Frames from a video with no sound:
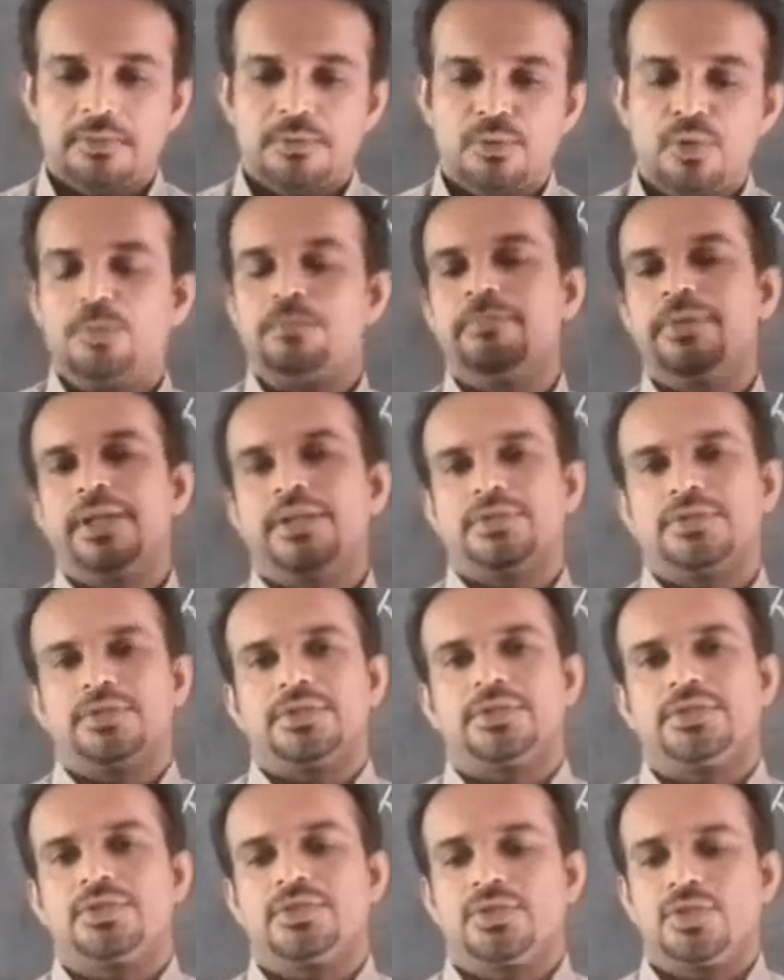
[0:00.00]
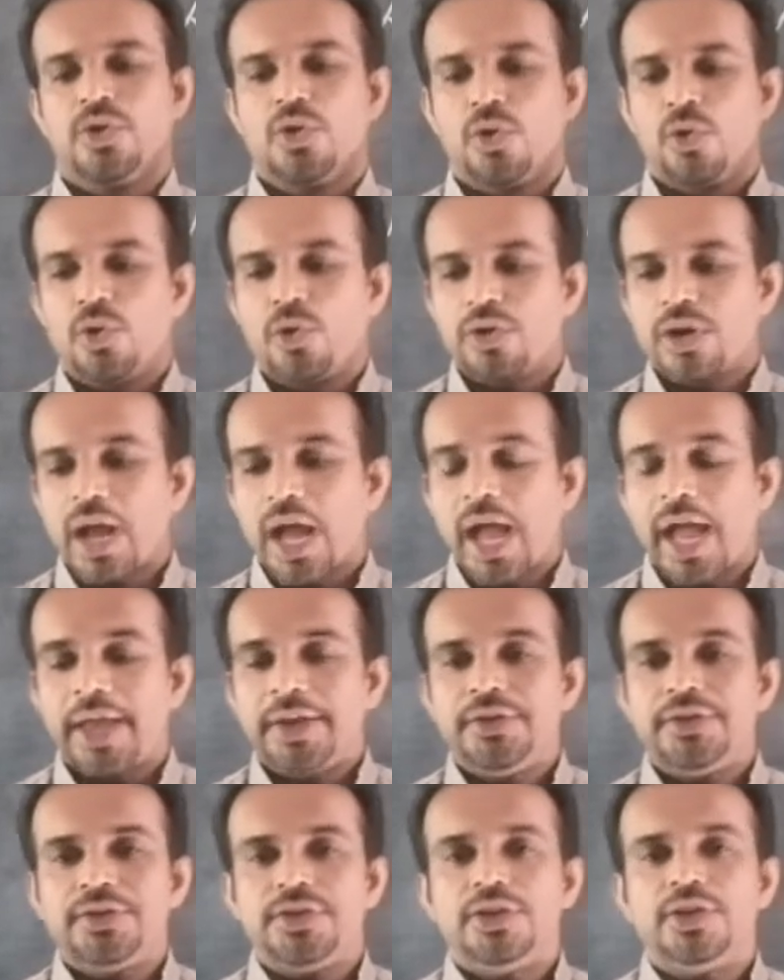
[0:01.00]
movements or
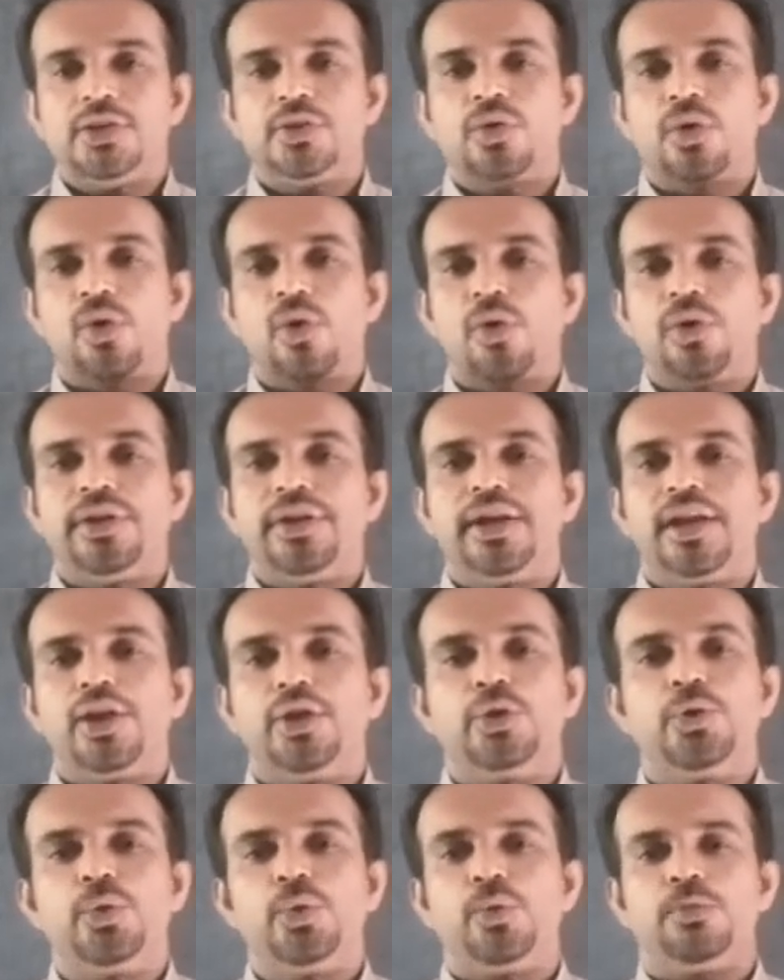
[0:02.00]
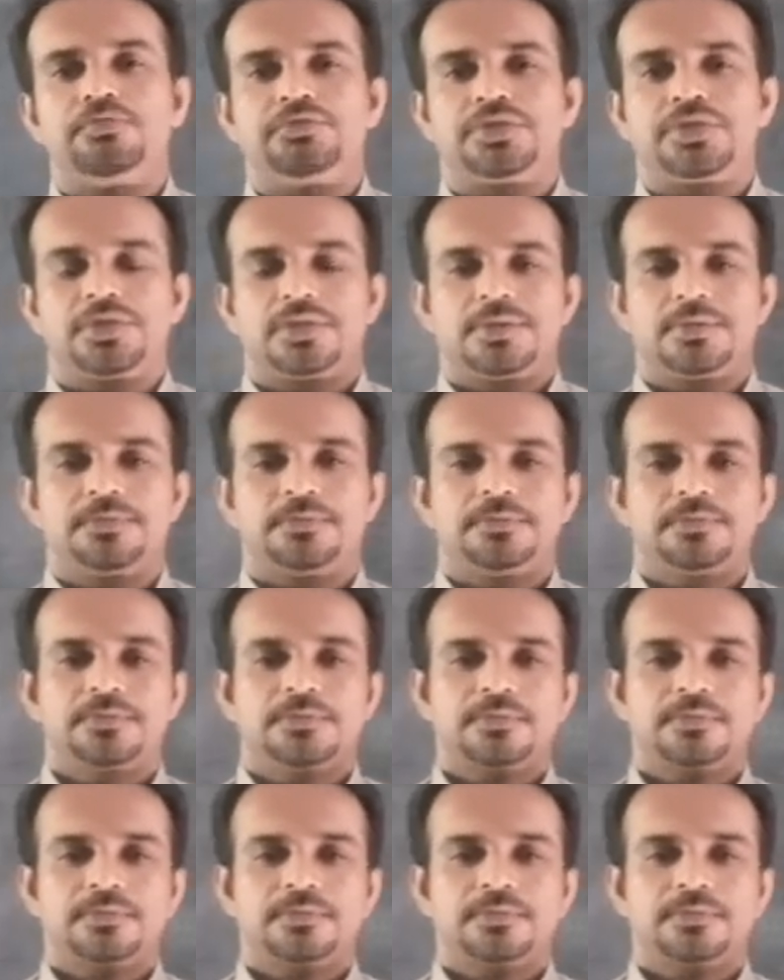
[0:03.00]
anti-colonial groups.